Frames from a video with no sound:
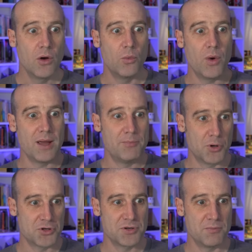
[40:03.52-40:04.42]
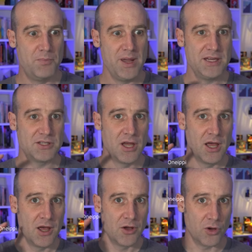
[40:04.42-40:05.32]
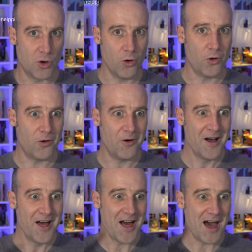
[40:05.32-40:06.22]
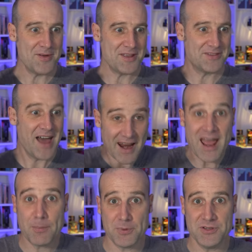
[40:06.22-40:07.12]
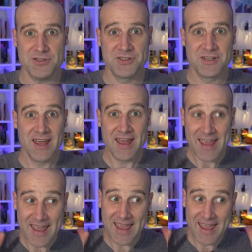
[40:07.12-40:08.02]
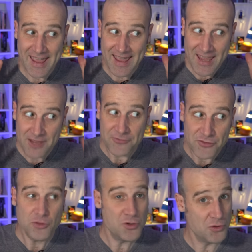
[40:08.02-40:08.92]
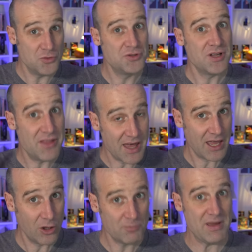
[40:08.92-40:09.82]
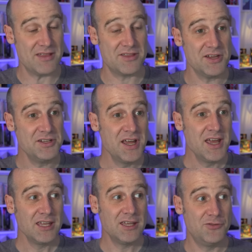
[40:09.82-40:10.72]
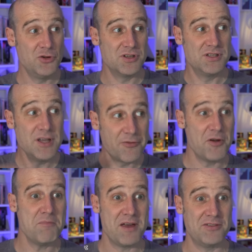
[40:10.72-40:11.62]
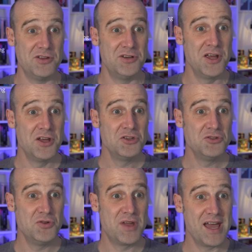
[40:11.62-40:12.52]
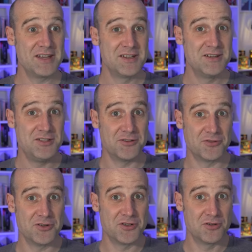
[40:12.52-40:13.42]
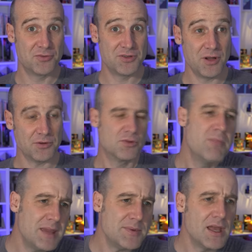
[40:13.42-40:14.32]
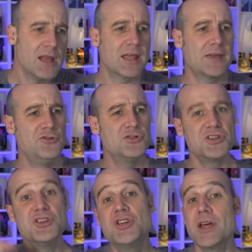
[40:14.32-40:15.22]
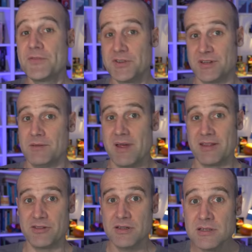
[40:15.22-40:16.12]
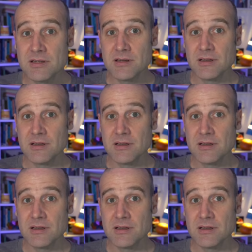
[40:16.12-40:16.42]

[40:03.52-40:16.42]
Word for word: where Bush beat gore. I mean, that happens if you use the Hill method. If you use a different method, you get different results. Well, maybe. Like if you use the Jefferson method,